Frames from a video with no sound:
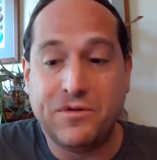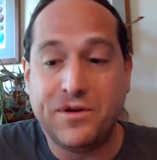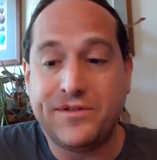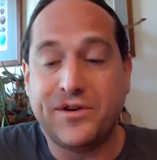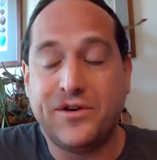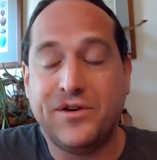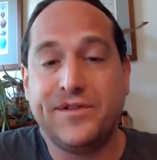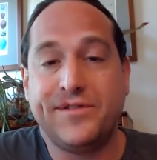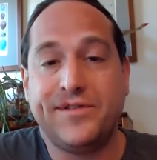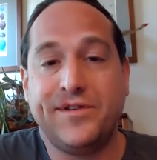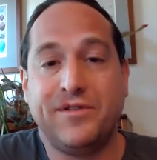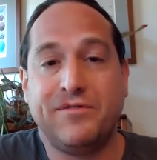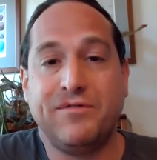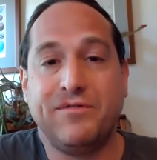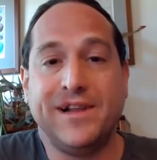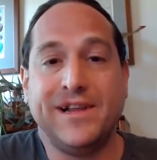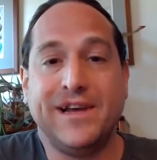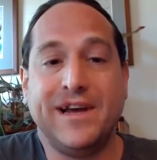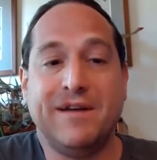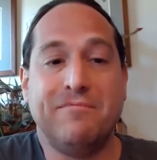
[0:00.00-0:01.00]
was also
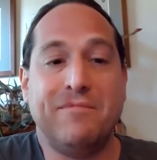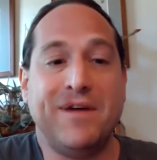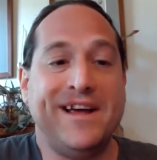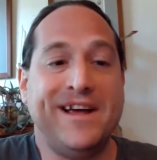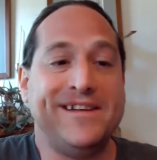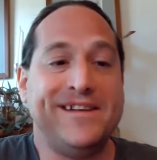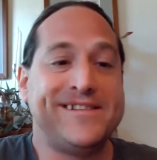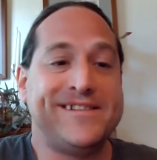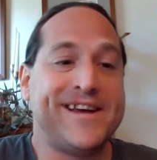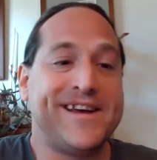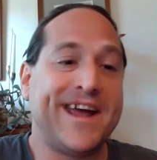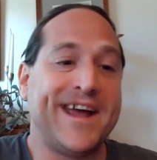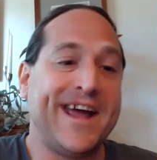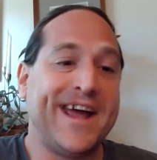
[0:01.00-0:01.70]
really amazing.